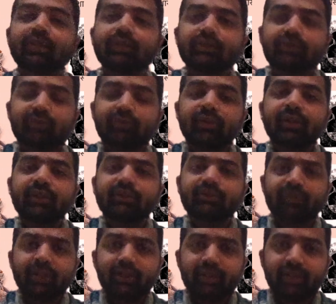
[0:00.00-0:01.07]
Everything is
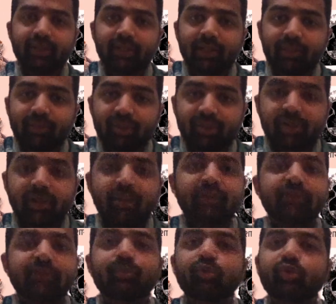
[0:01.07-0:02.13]
very detailedly mentioned in
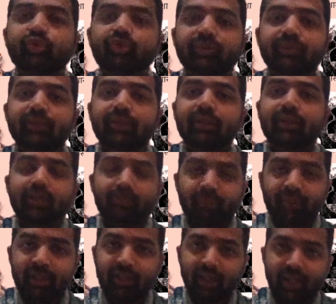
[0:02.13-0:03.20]
these books. The
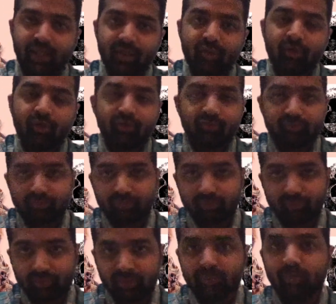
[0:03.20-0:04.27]
main idea of
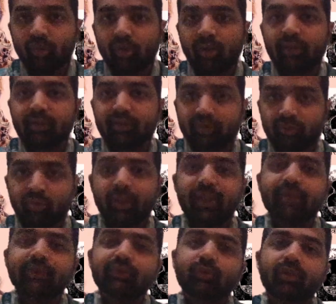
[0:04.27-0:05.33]
this blog today
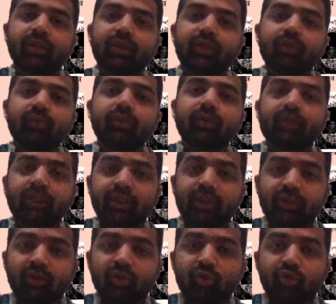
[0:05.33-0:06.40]
is only to
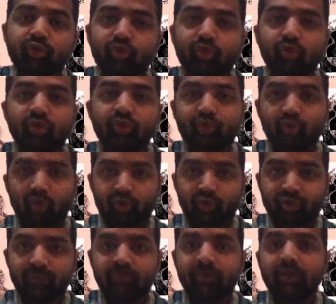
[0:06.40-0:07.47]
introduce you to this
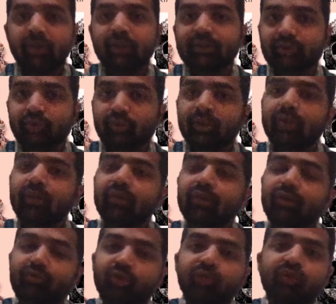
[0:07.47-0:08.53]
concept so that
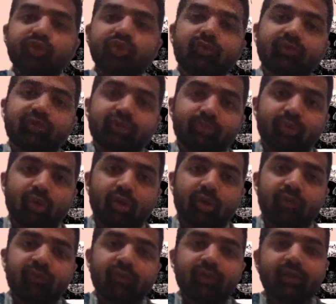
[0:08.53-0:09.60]
the viewers of this
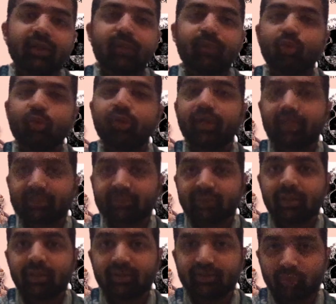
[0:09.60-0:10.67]
blog will get more
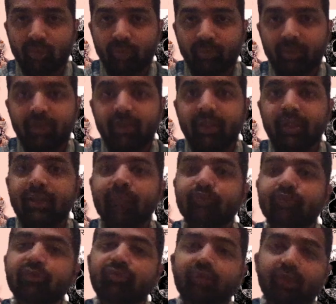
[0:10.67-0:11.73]
interested in this topic. They
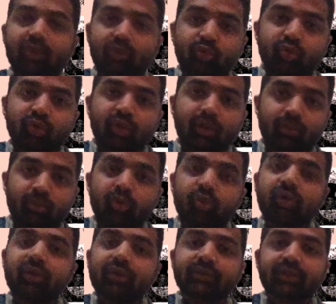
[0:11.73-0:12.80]
themselves will do
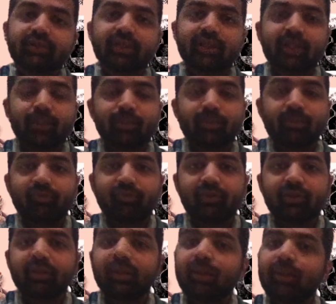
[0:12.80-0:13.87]
more research and come up with
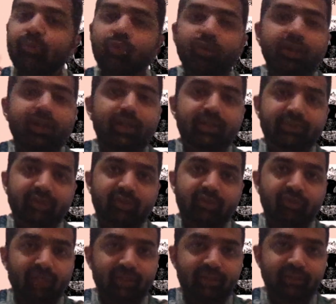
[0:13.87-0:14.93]
more interesting
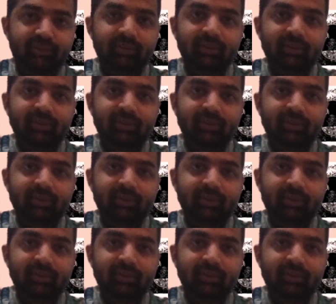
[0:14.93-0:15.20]
facts.